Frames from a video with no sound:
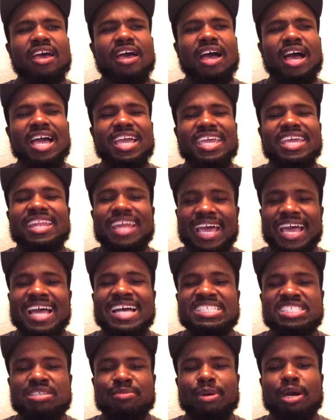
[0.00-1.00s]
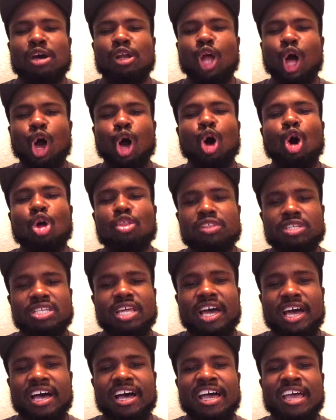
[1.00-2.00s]
I get asked about all the
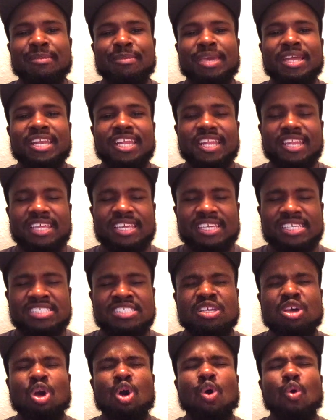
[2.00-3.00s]
time, and it is,